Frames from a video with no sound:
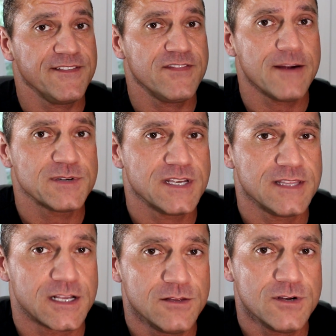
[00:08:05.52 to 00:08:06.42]
75%
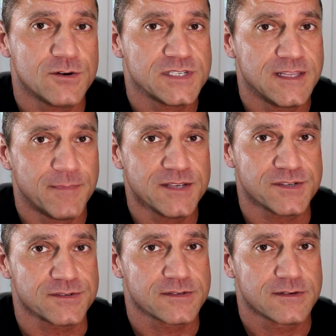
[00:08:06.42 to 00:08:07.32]
of the glucose in the
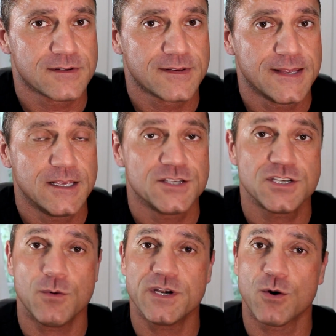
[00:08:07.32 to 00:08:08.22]
muscles.
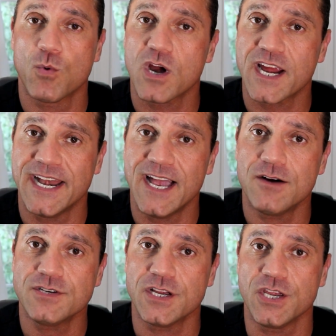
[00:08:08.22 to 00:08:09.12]
So when you're working
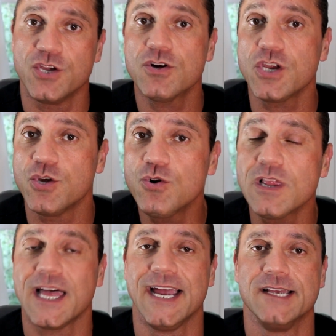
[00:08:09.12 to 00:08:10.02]
out, you're
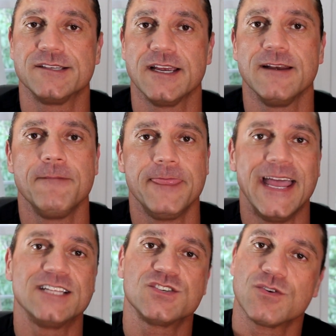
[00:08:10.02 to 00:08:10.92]
utilizing
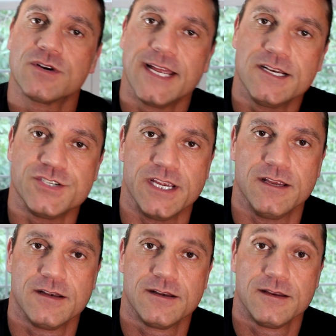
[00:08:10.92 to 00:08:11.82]
that stored
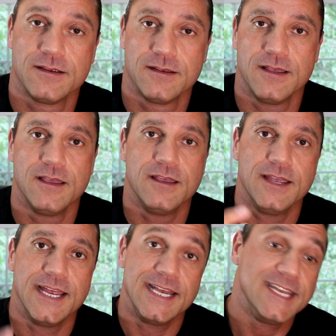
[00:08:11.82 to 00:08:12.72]
energy.
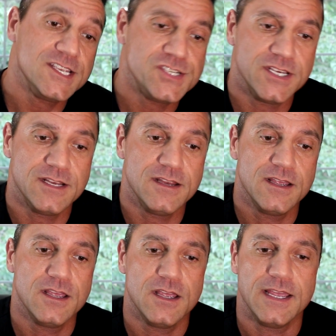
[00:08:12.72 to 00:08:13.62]
In addition,